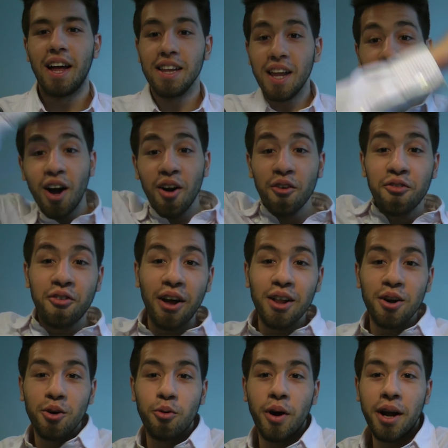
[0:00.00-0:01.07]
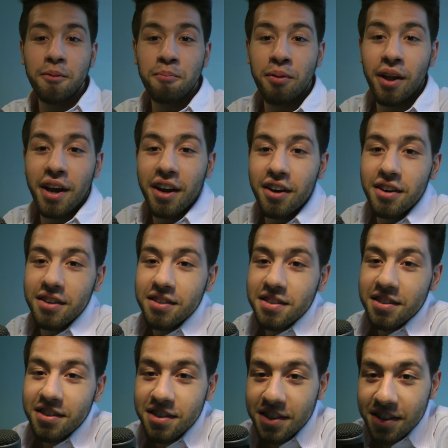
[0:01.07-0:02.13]
Hello, fellow GWENT
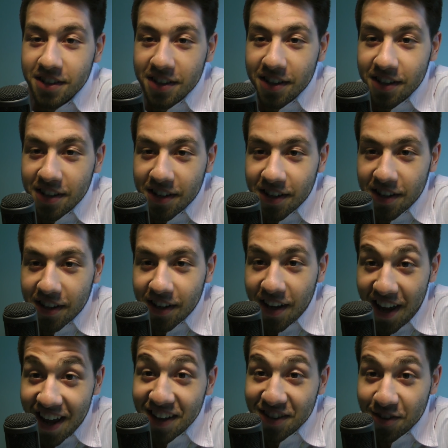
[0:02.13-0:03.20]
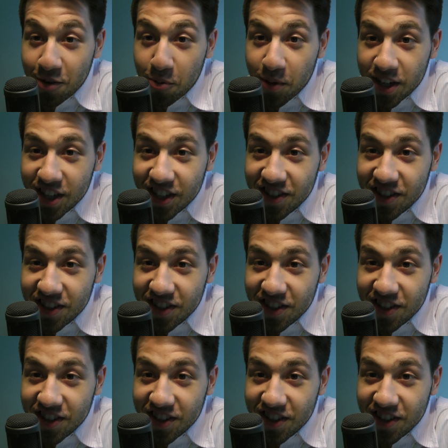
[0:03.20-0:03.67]
players. It's the Witcher